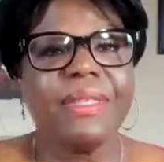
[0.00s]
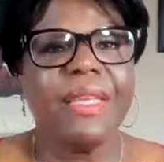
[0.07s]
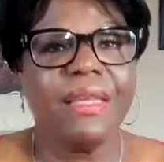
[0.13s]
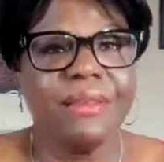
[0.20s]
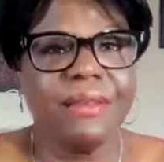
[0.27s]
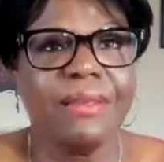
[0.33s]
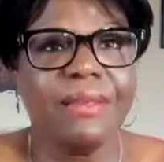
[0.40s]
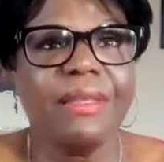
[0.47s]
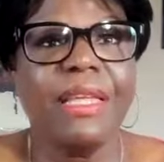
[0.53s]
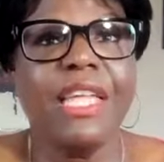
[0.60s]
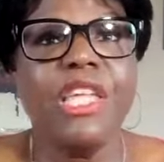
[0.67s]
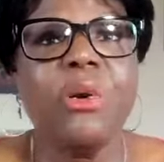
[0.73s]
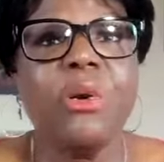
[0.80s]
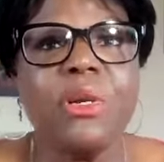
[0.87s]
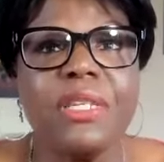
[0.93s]
yes,
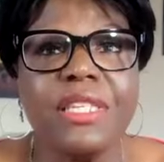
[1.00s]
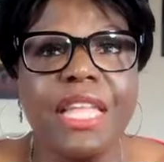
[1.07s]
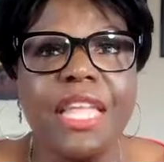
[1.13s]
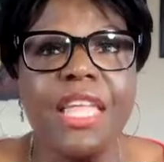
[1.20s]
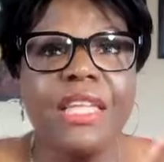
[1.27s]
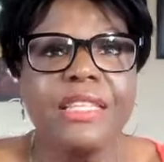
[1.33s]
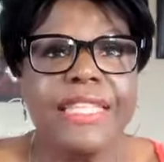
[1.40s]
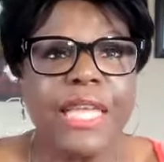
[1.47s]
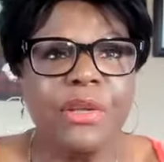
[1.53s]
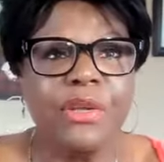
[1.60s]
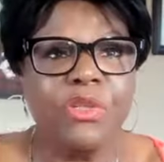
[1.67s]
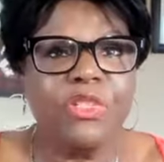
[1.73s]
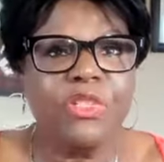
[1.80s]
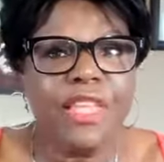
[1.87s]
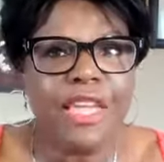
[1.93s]
like you were saying, is how
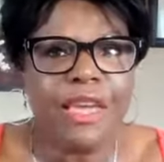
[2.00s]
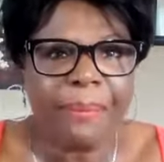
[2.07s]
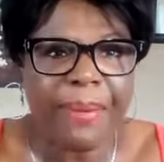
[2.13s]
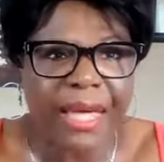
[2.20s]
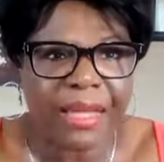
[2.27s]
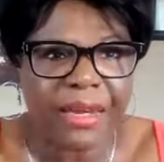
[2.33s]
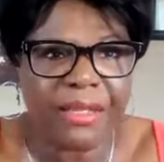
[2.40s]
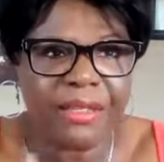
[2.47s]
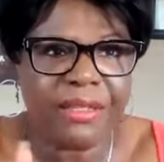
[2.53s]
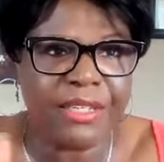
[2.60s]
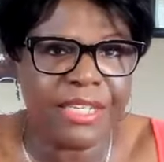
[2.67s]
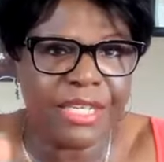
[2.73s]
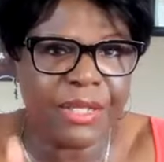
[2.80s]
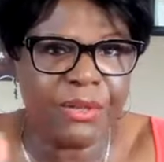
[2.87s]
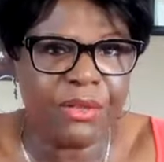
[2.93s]
you think about it.
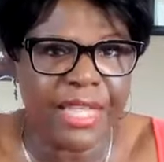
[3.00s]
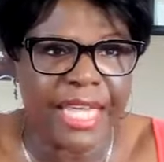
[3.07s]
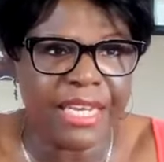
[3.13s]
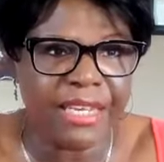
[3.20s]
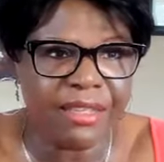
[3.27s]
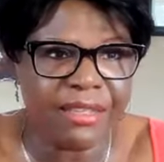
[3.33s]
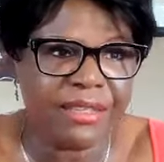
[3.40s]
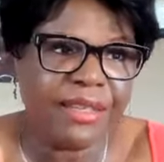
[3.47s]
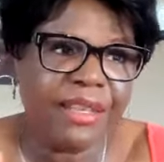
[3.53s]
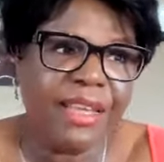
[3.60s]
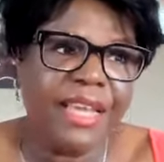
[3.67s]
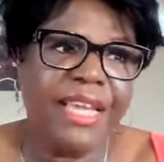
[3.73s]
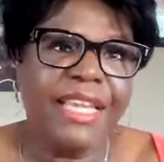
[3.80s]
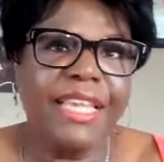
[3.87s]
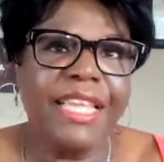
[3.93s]
That is,
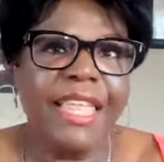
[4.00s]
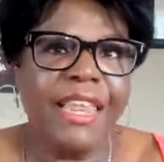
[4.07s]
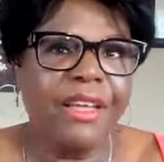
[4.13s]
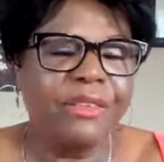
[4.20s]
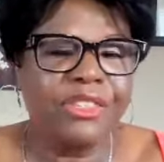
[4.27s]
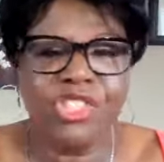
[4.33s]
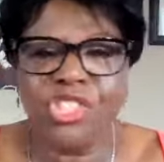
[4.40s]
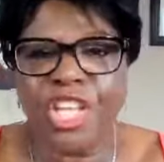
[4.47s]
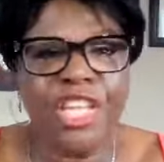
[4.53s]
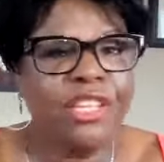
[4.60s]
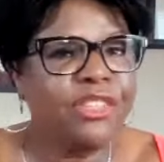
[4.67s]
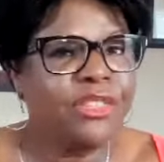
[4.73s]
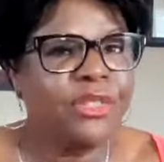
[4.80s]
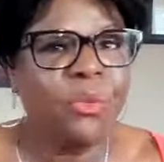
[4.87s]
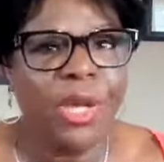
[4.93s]

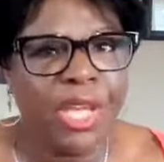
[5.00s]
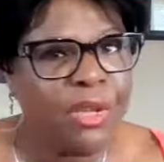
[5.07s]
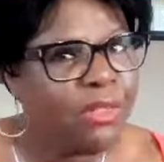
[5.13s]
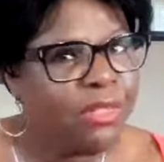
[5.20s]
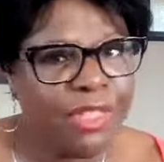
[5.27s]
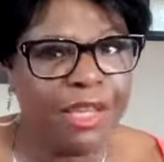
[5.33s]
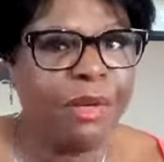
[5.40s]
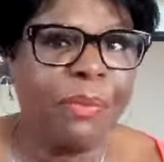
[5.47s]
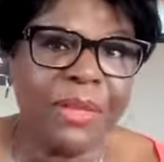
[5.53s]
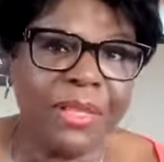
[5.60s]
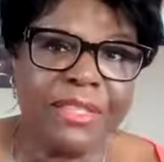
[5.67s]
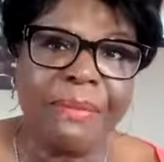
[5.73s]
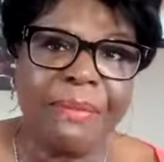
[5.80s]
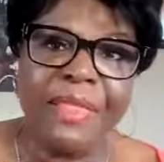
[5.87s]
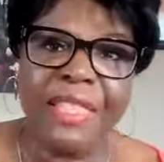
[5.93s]
change the way you think about
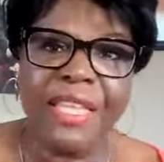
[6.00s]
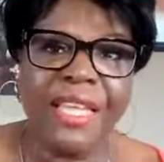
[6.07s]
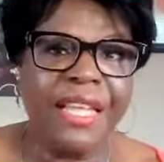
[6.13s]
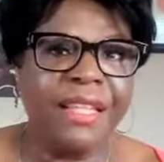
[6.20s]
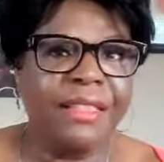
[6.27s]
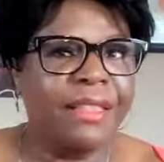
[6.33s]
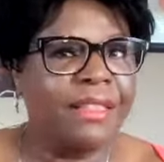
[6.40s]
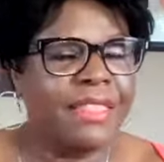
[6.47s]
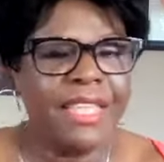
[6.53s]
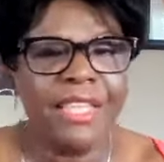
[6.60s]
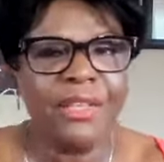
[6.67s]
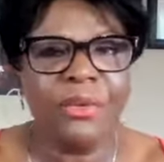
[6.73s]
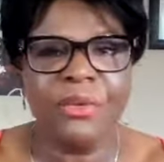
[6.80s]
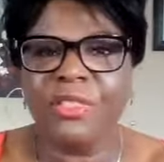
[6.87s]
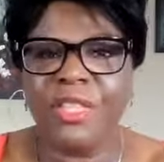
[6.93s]
something, and the
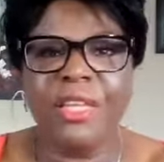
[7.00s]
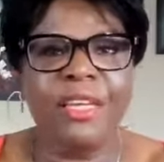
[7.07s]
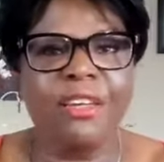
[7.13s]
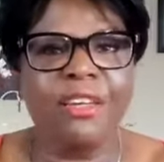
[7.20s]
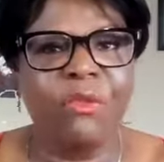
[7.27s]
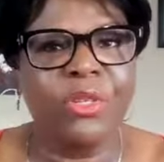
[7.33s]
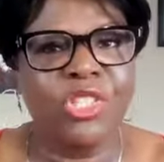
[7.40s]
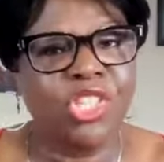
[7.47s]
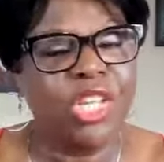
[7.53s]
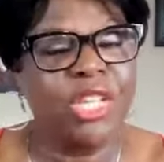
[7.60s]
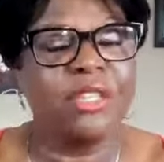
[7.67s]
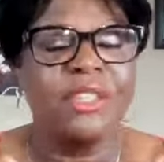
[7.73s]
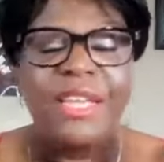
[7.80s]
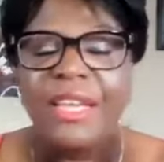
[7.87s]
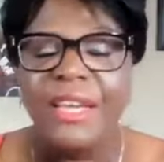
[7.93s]
thing you think of will
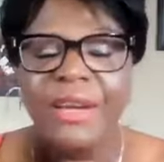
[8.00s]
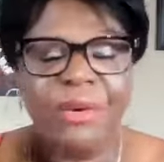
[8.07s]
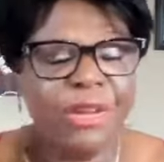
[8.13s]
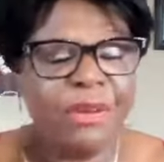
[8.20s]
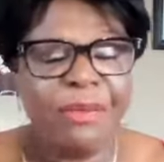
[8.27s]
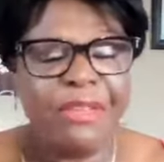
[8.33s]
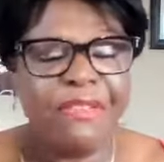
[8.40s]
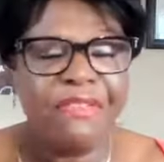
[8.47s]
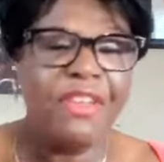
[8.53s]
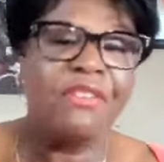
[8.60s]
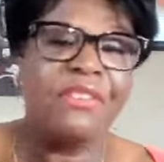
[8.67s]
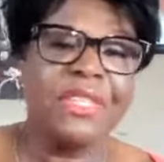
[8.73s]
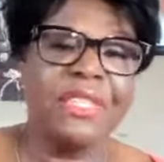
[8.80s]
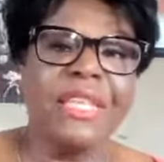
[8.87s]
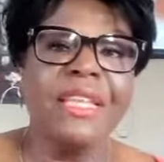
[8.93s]
change. One of my
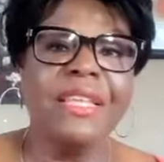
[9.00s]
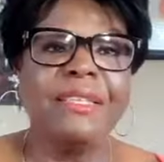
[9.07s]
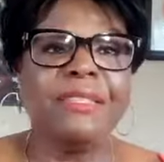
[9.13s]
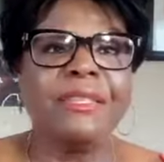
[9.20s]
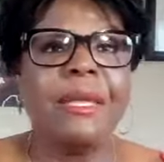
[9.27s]
favorite sayings.